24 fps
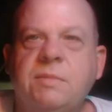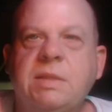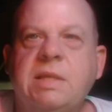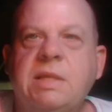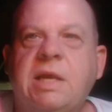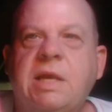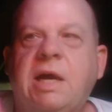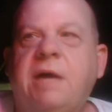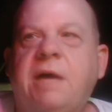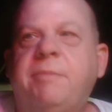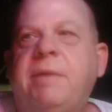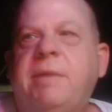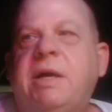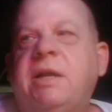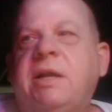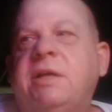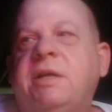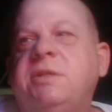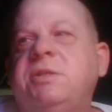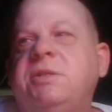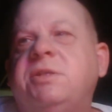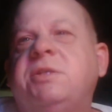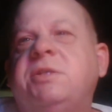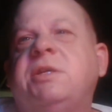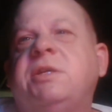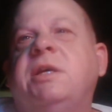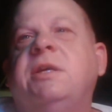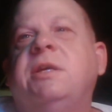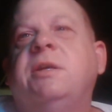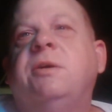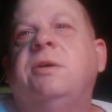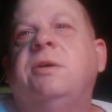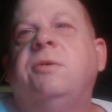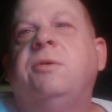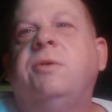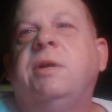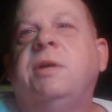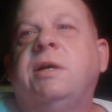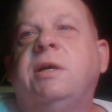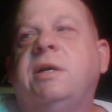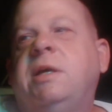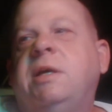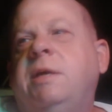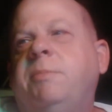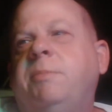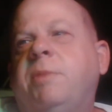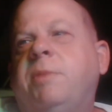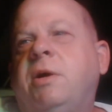How about I just say no and I
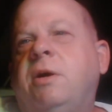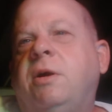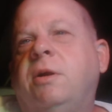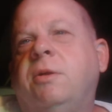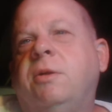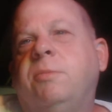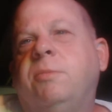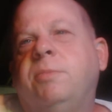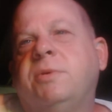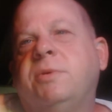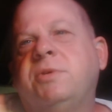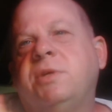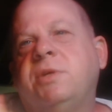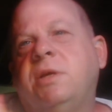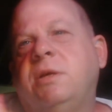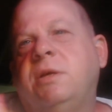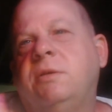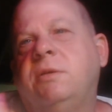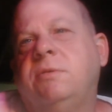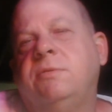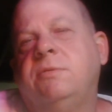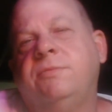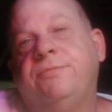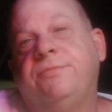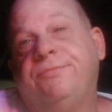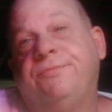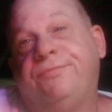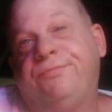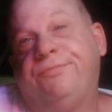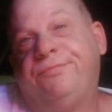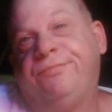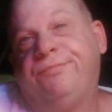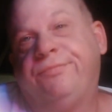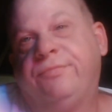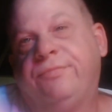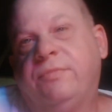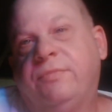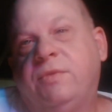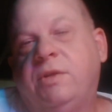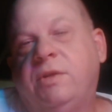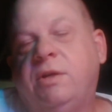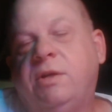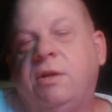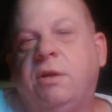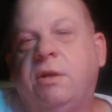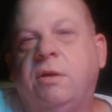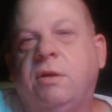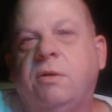keep 100%? You
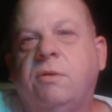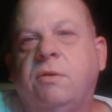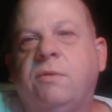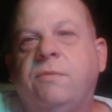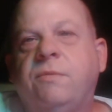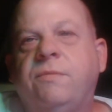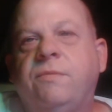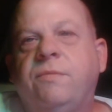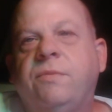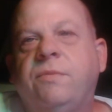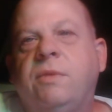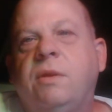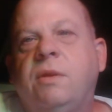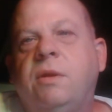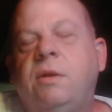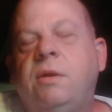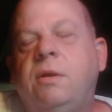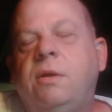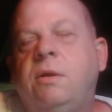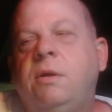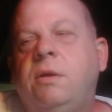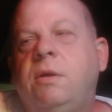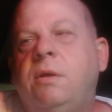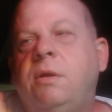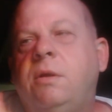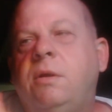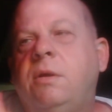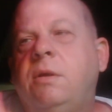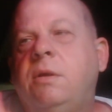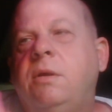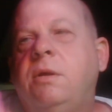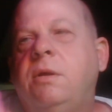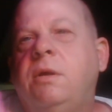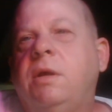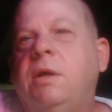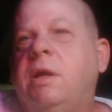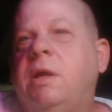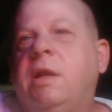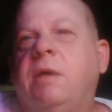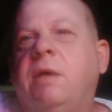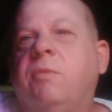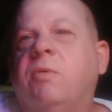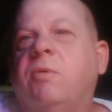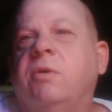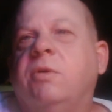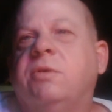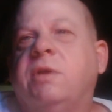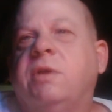know, it
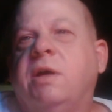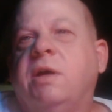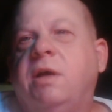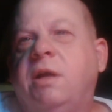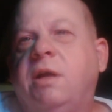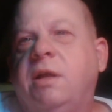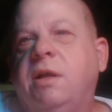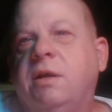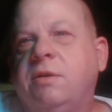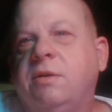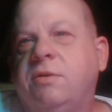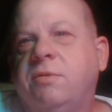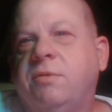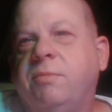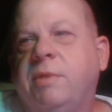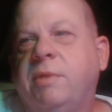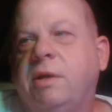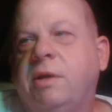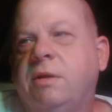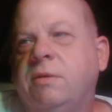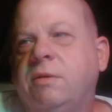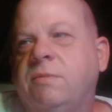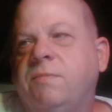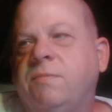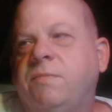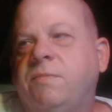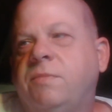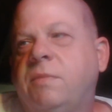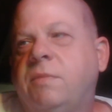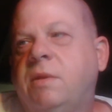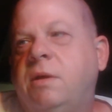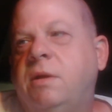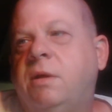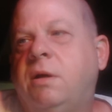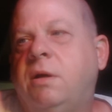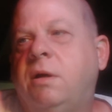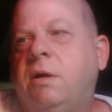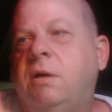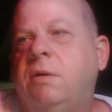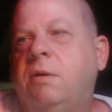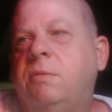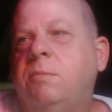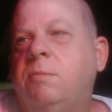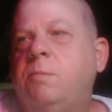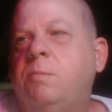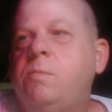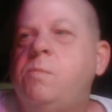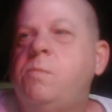ain't worth the headache to me.
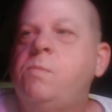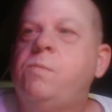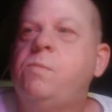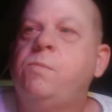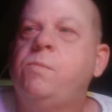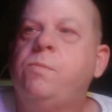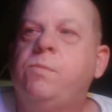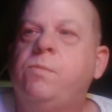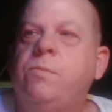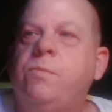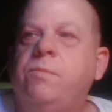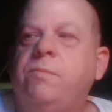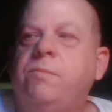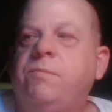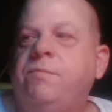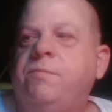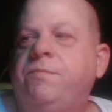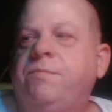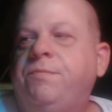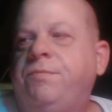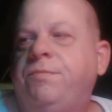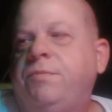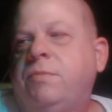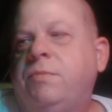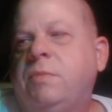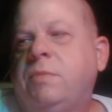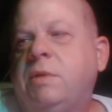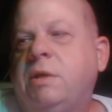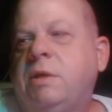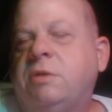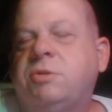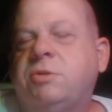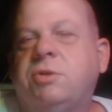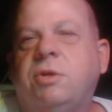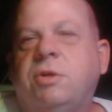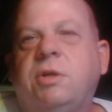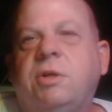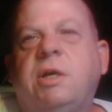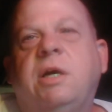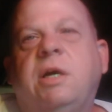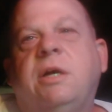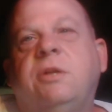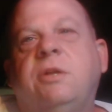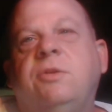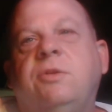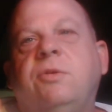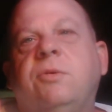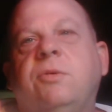I'll show you how
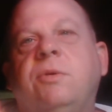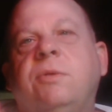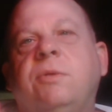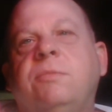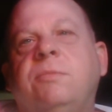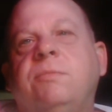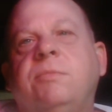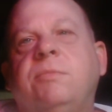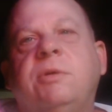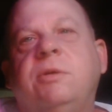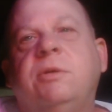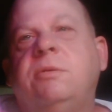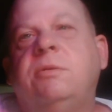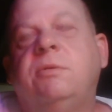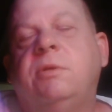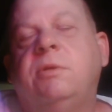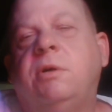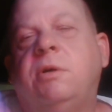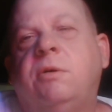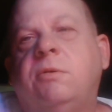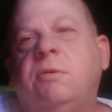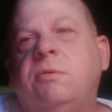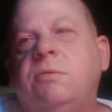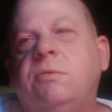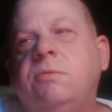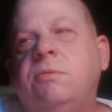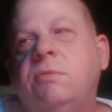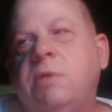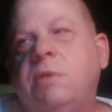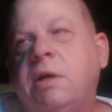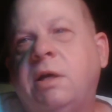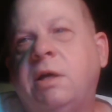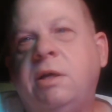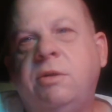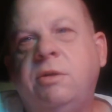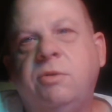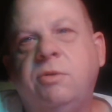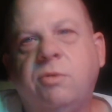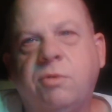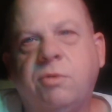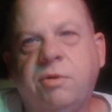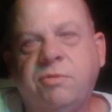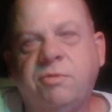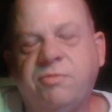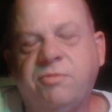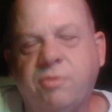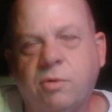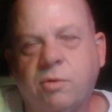to do it, but no, I ain't doing
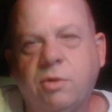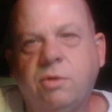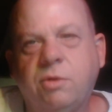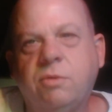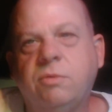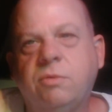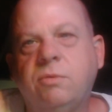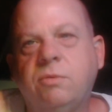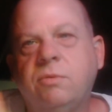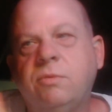it for you.